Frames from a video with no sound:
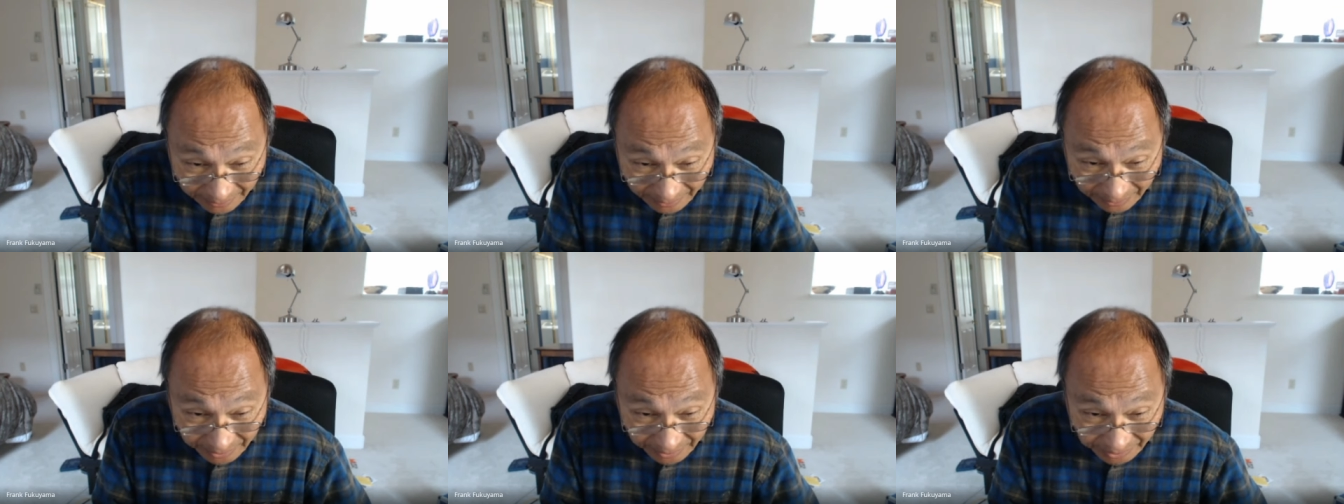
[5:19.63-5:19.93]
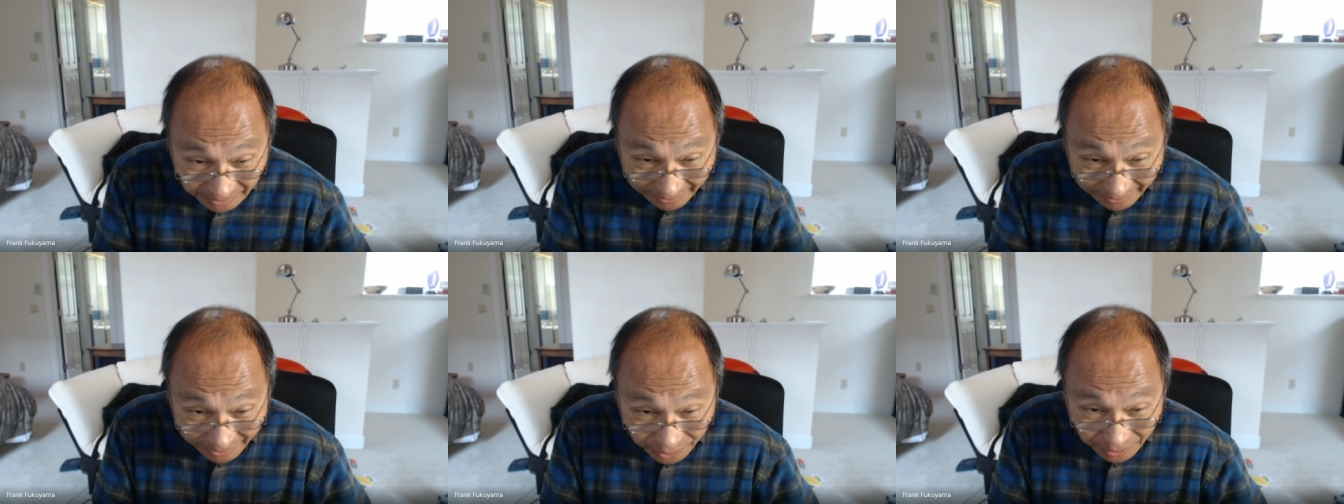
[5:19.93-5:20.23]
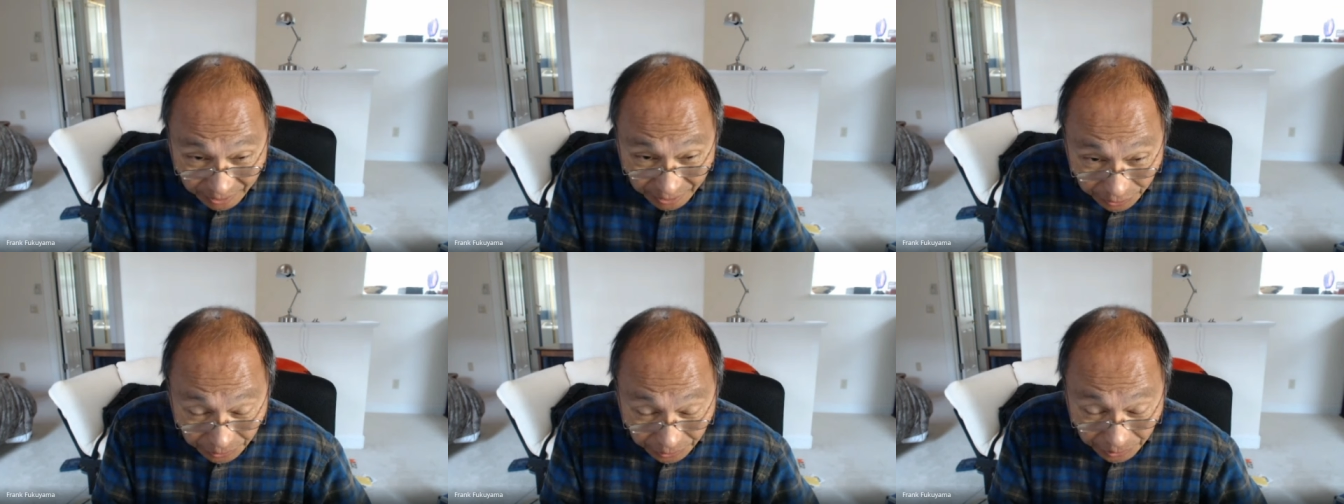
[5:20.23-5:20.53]
is
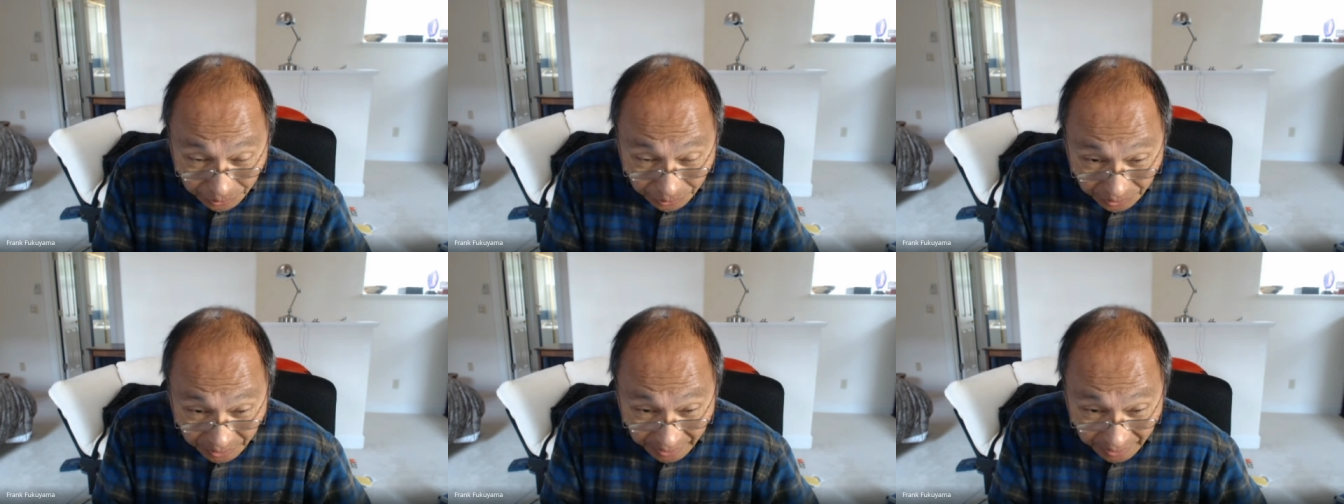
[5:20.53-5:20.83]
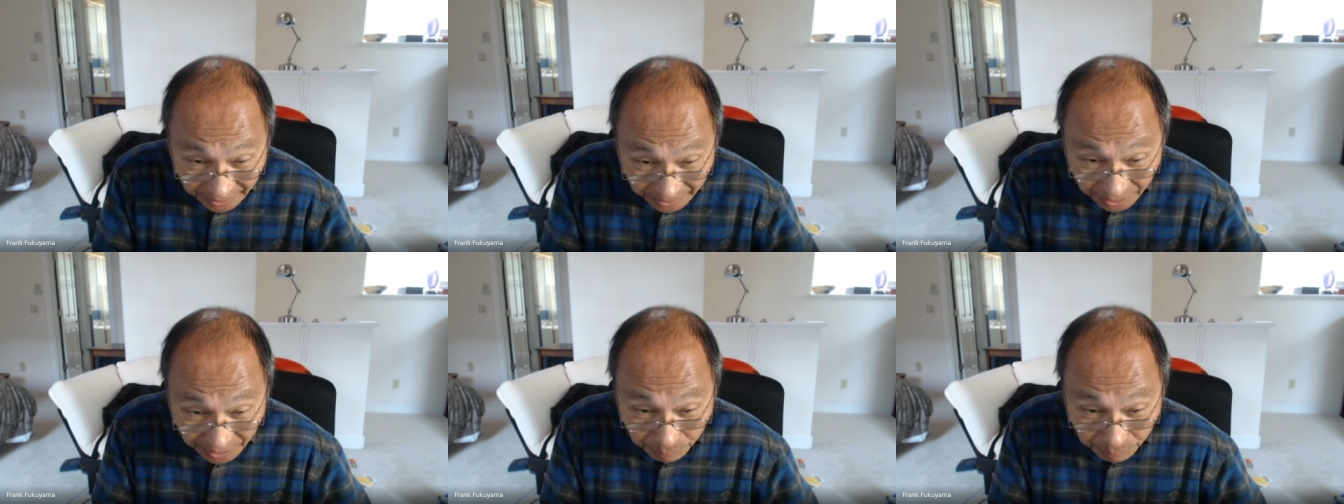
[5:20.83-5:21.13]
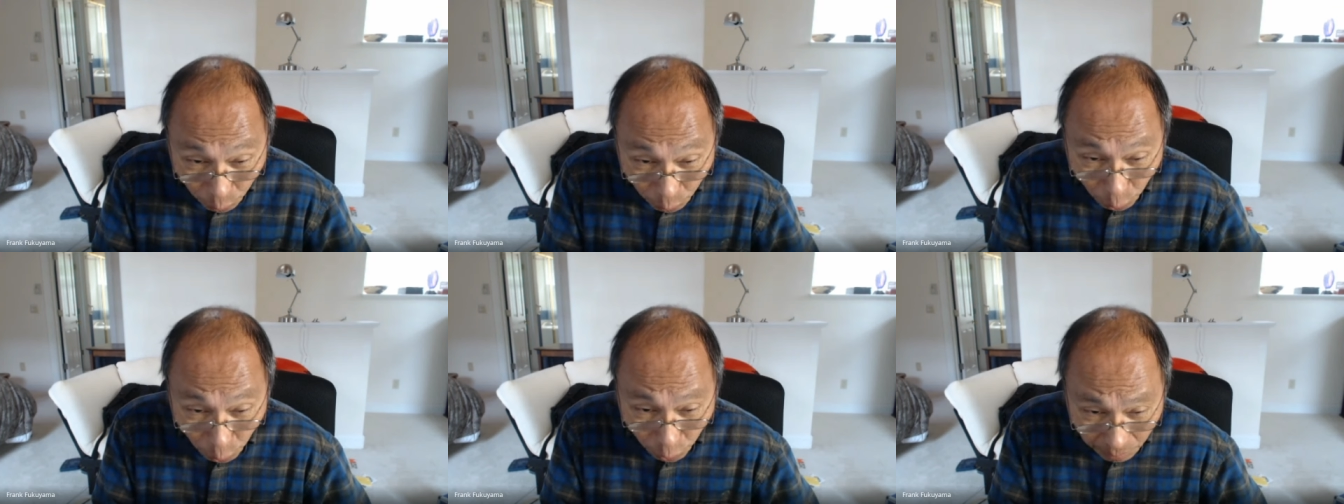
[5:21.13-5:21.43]
actually due to his
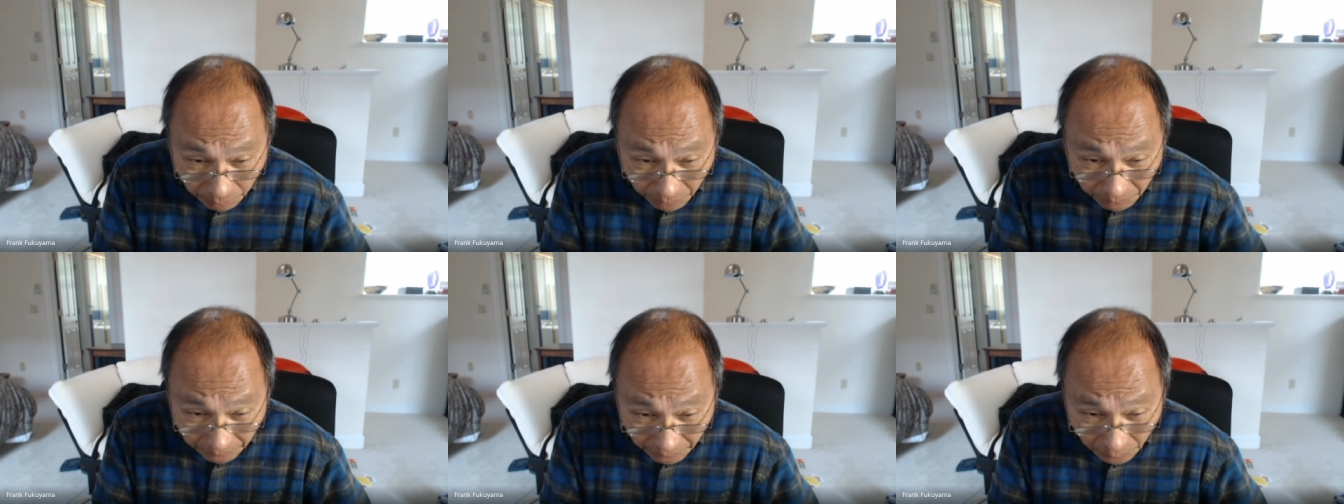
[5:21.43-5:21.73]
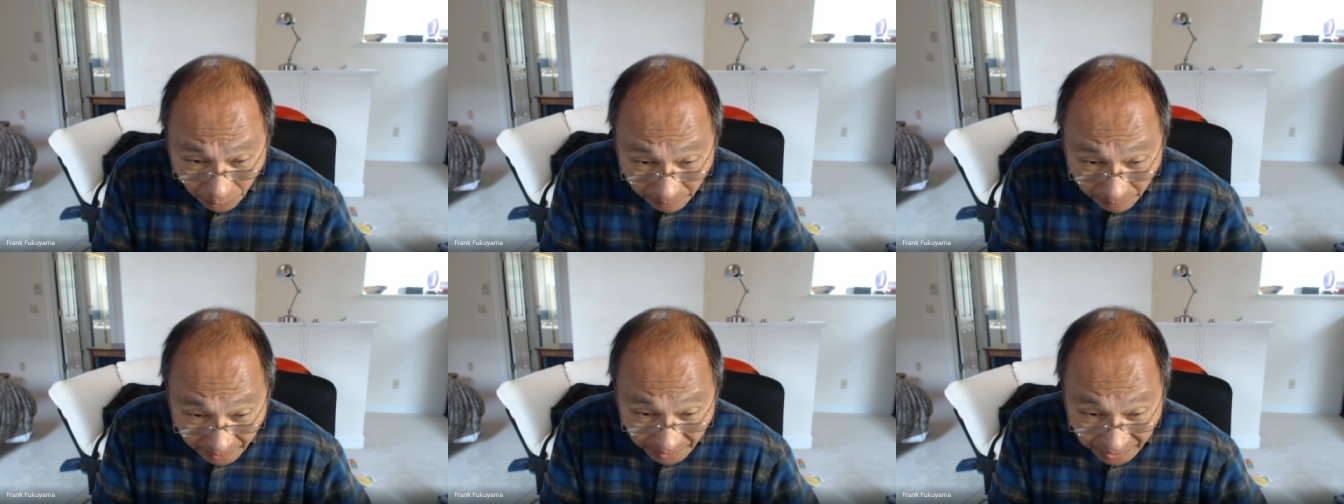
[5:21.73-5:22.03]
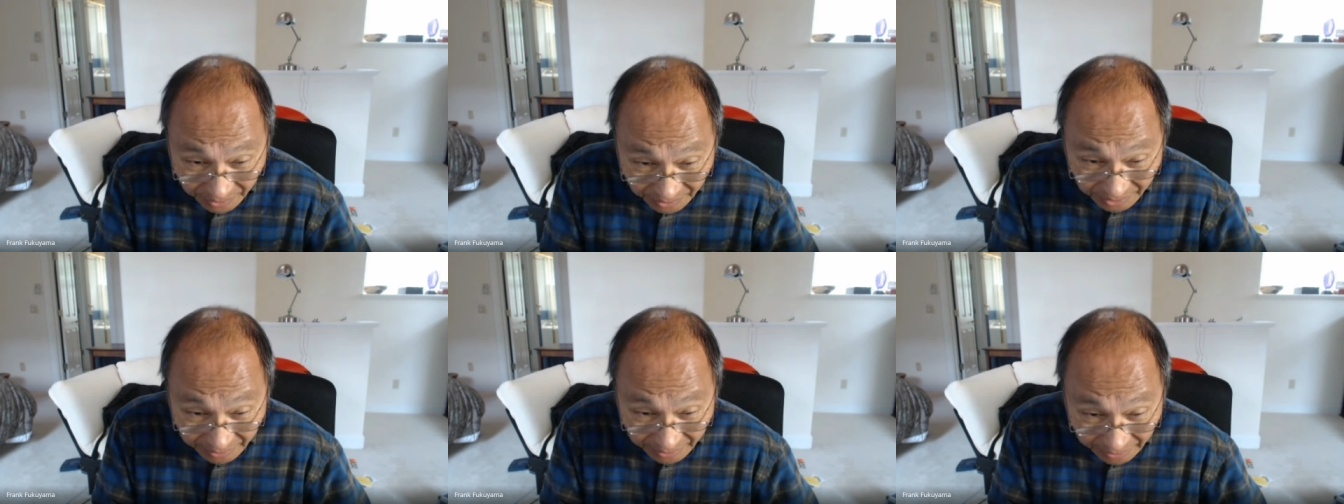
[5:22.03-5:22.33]
poor
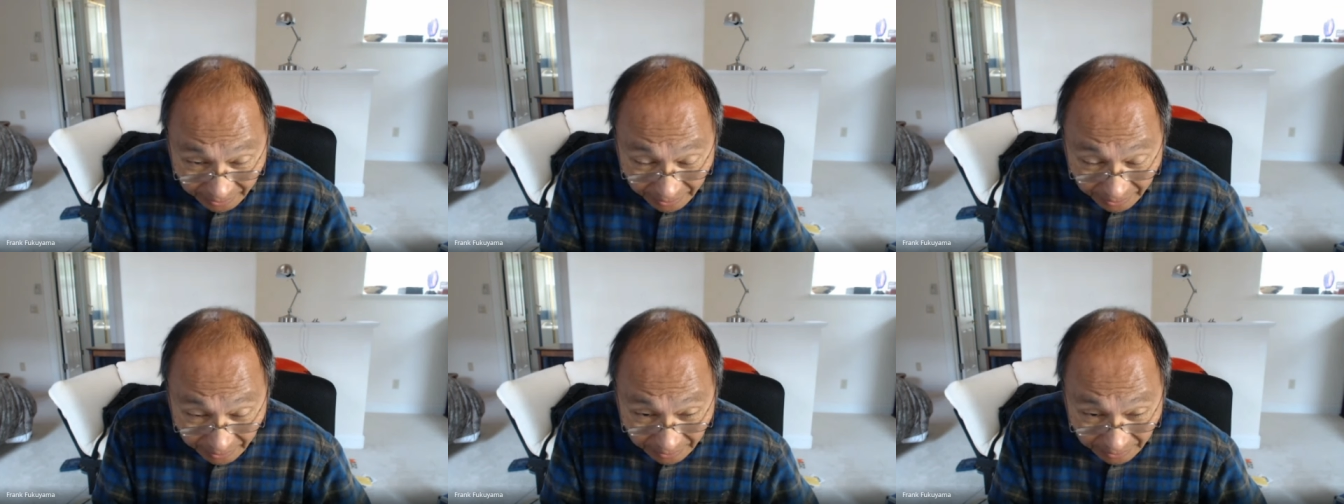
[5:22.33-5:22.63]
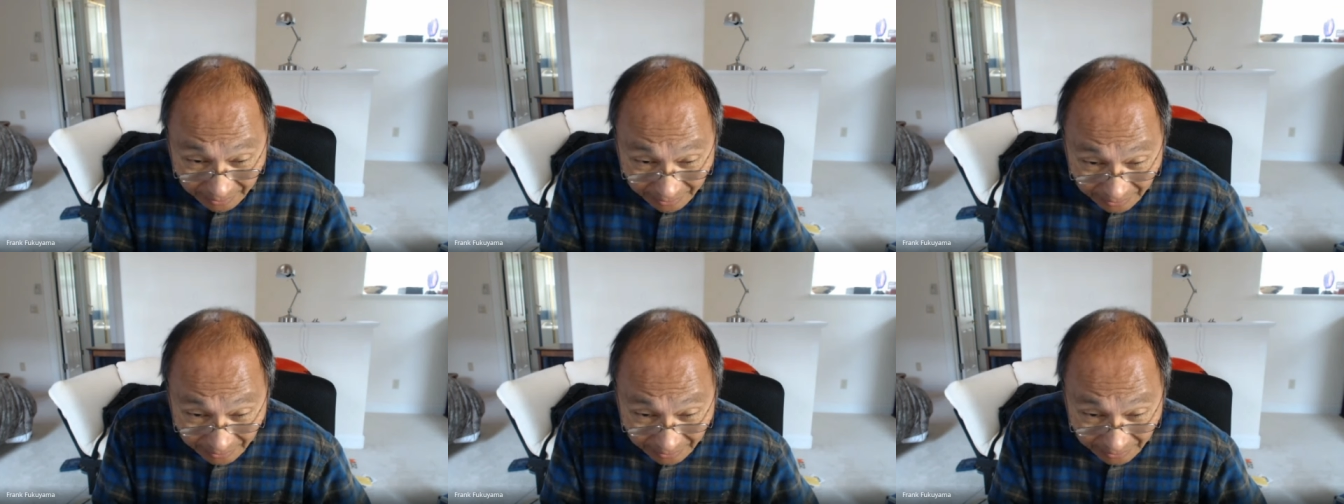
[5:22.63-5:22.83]
performance in